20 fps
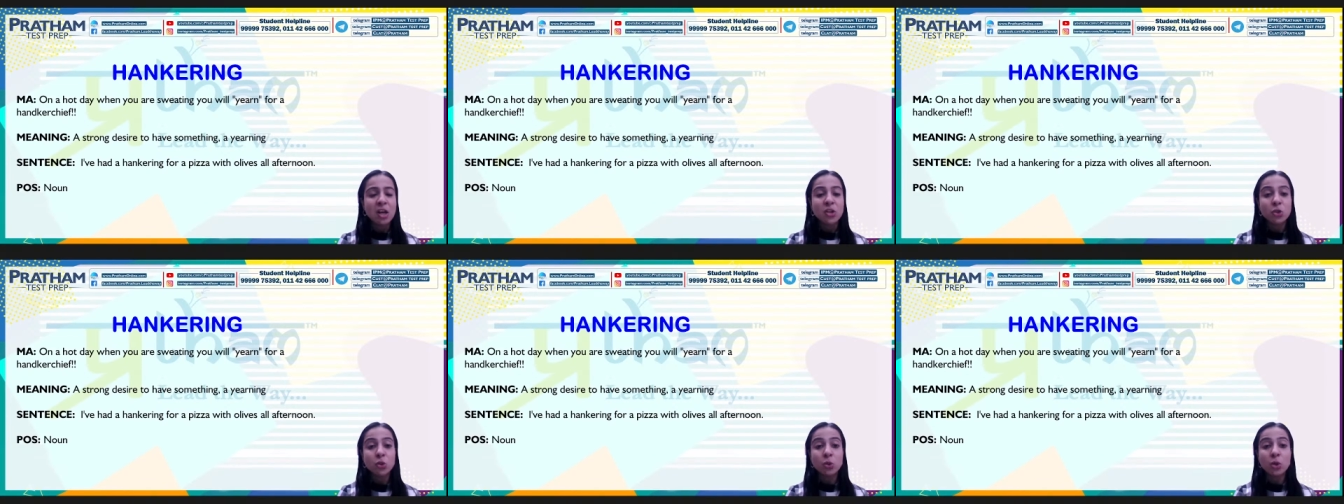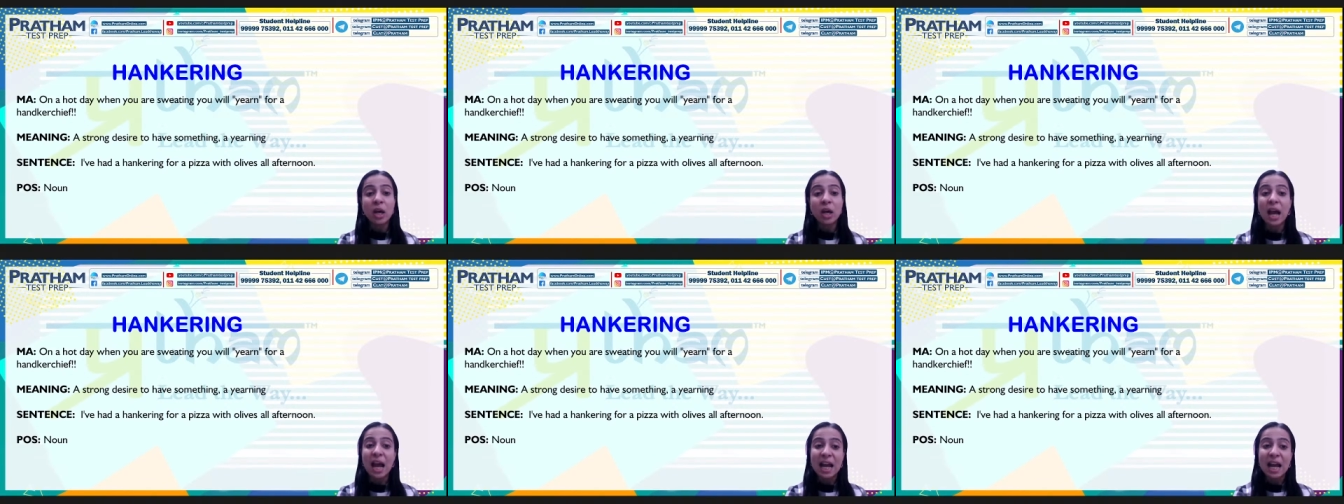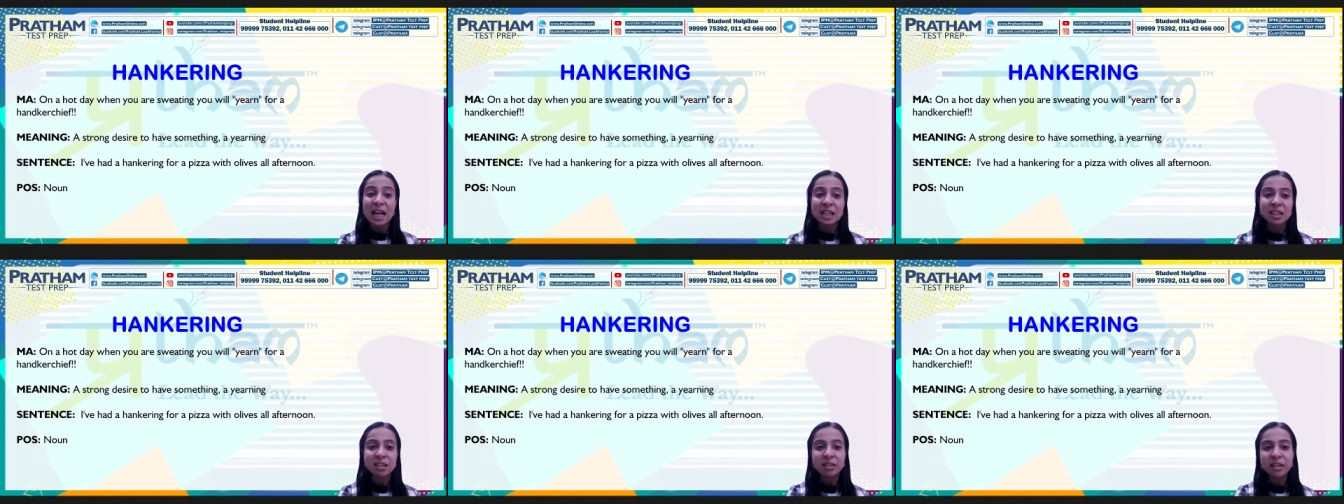So,
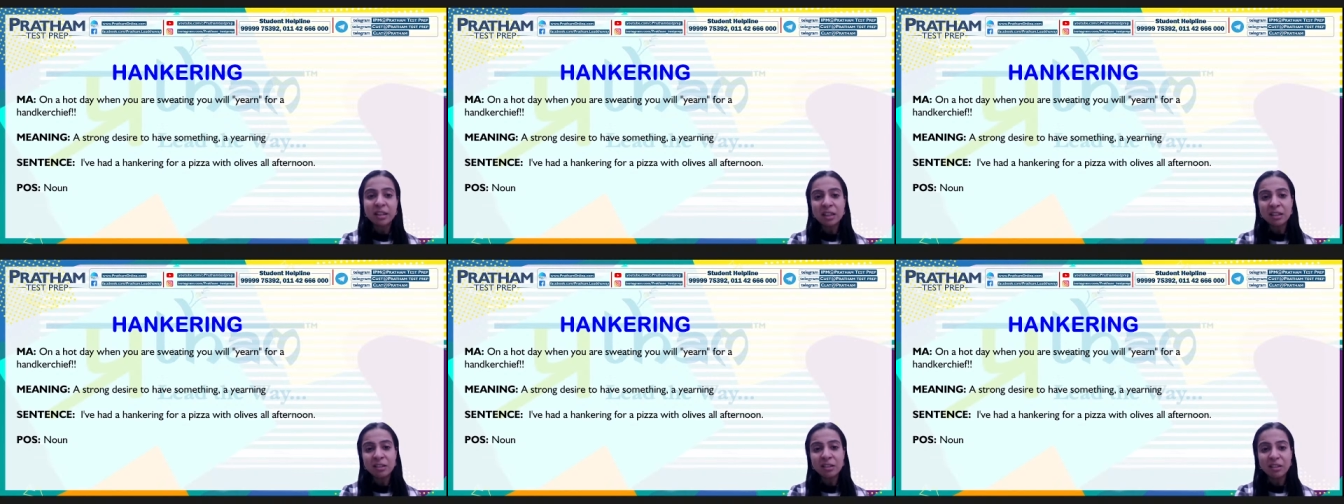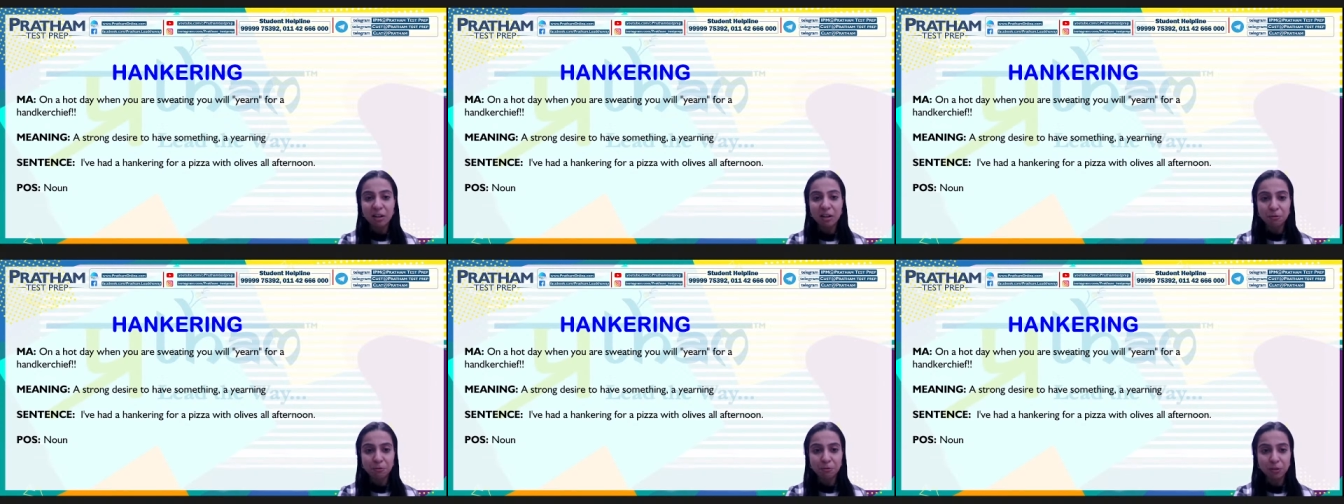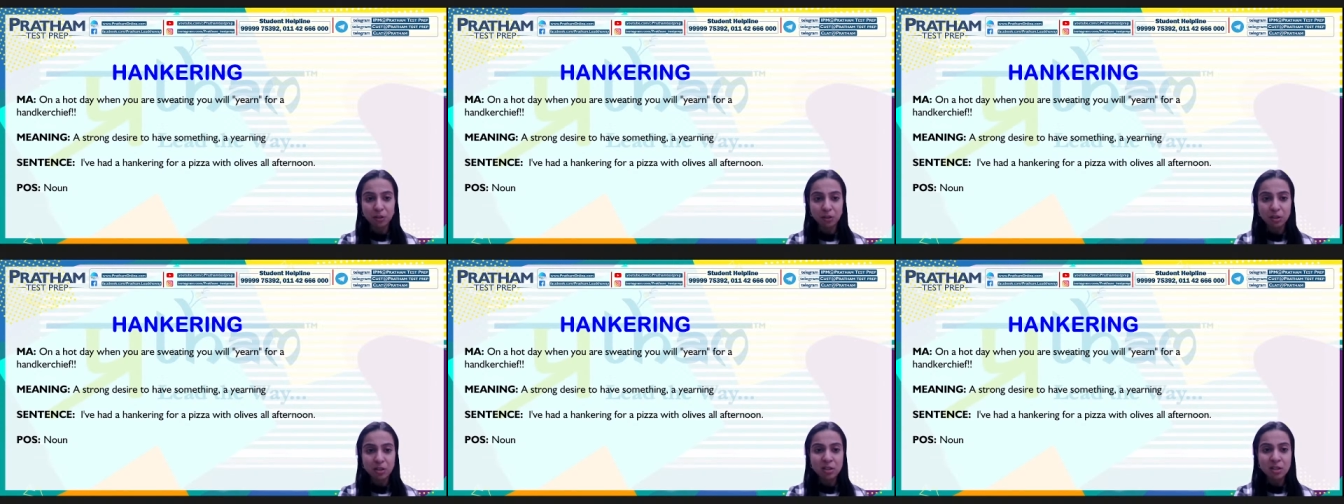hankering
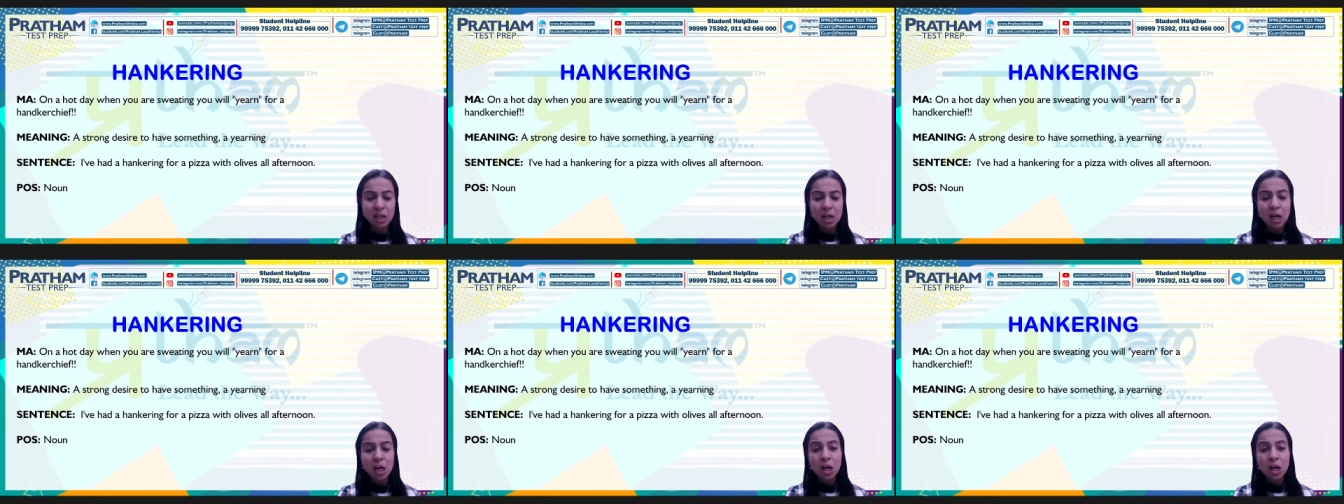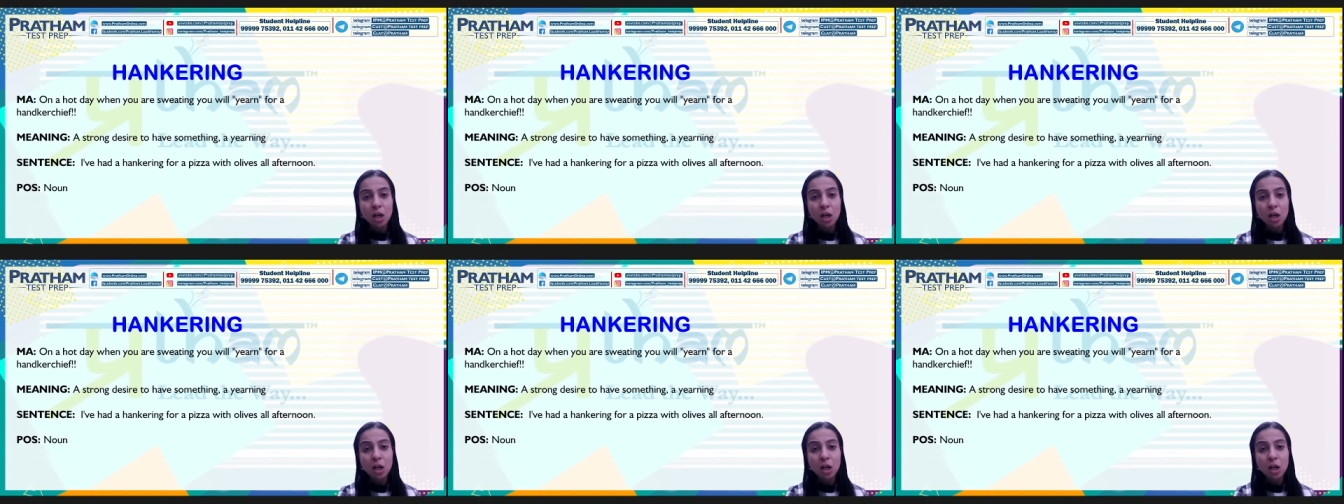refers